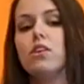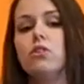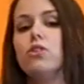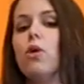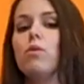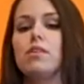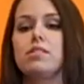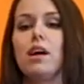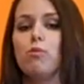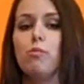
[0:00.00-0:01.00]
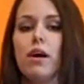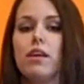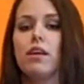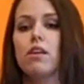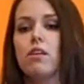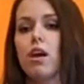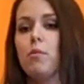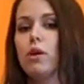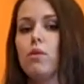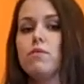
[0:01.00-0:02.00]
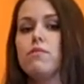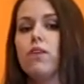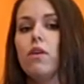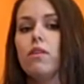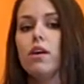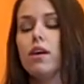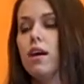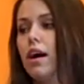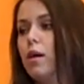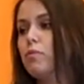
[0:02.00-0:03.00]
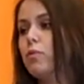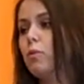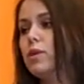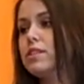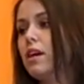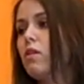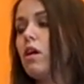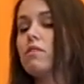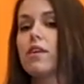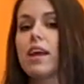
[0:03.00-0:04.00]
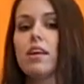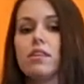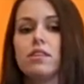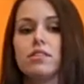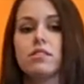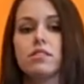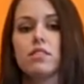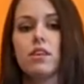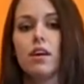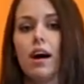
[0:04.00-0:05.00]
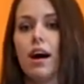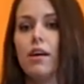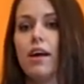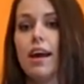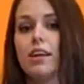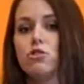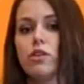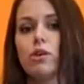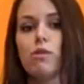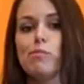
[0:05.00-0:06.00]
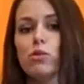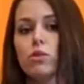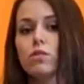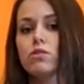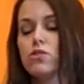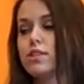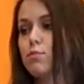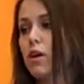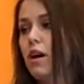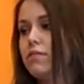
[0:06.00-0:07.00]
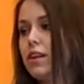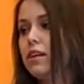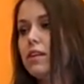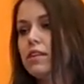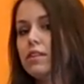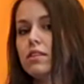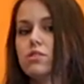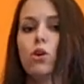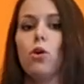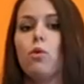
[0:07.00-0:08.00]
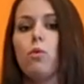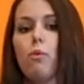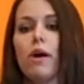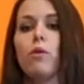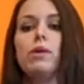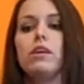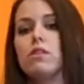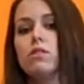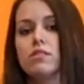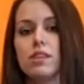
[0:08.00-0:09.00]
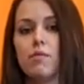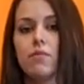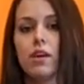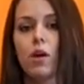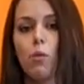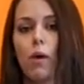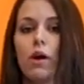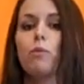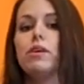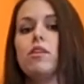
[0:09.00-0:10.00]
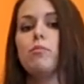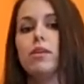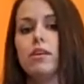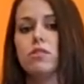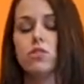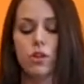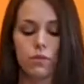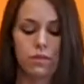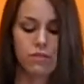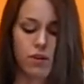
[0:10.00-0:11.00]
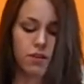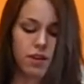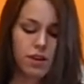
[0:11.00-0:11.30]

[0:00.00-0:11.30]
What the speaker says: You don't want to sound robotic coming over the phone. We tell all of our candidates, hey, drink a Red Bull, drink some coffee. So why aren't we going to do the same thing? Why aren't we going to put energy over the phone?